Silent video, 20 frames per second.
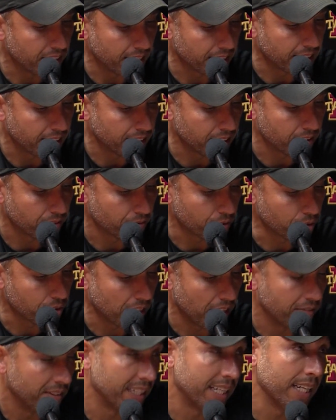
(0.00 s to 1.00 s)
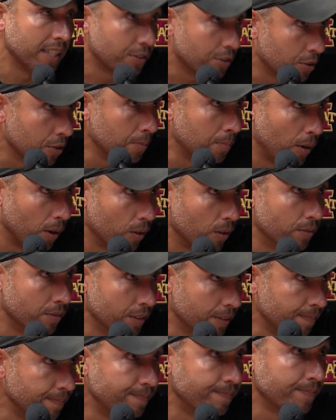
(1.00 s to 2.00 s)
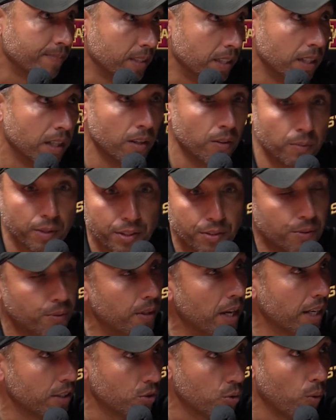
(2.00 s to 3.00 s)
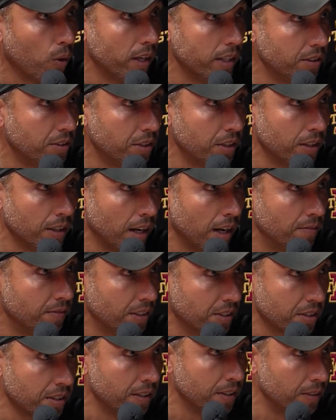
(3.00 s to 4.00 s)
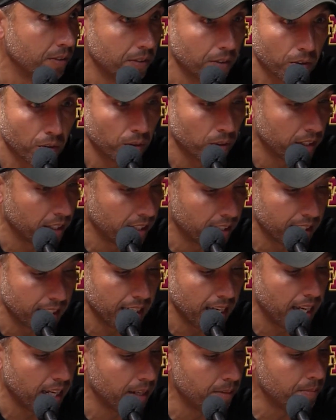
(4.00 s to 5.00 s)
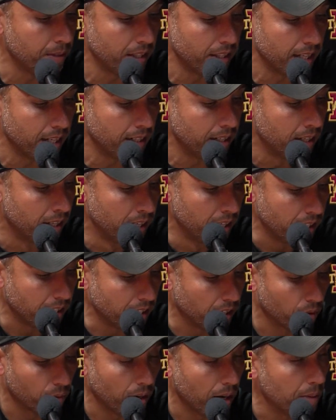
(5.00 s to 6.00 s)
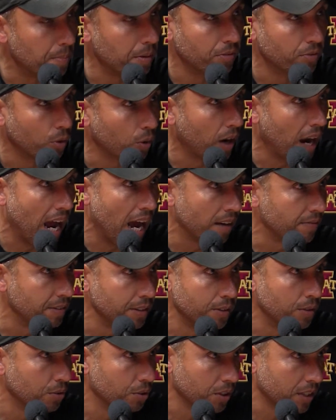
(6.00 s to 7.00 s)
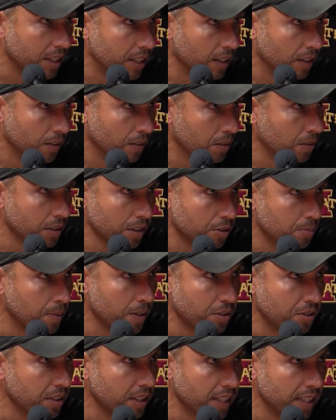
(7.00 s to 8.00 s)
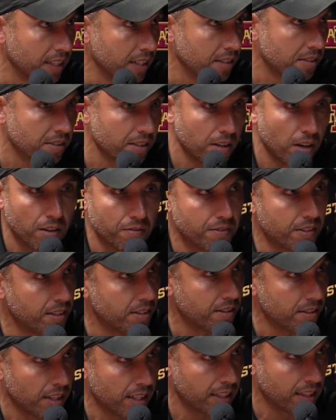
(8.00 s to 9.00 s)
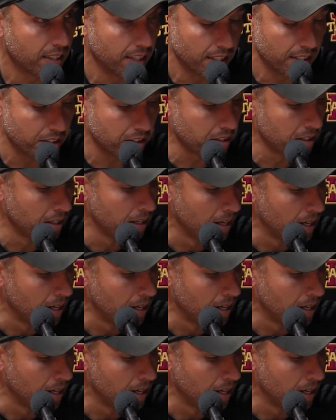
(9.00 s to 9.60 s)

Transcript: at the end of the first half. You can't turn the ball over. You know, we do that twice, obviously early in the game and then, you know, right before half, and those are killers, especially against an offense like this.